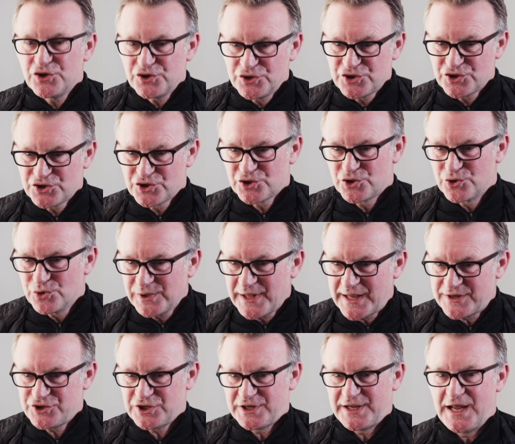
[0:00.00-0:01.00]
school
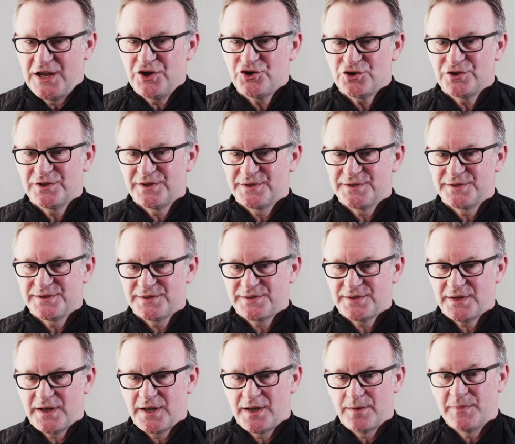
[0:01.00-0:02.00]
education has,